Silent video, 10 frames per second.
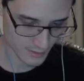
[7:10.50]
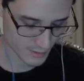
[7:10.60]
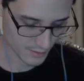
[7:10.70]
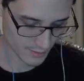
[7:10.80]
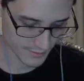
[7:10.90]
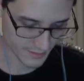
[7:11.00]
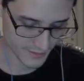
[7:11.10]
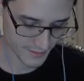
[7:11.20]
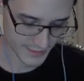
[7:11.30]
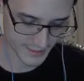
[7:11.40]
And things are
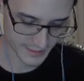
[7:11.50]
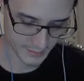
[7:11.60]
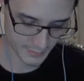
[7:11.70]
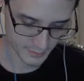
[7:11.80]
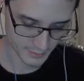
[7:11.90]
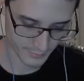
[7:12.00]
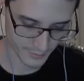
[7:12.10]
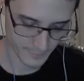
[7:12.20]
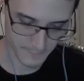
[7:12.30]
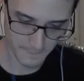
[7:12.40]
heating up a little bit.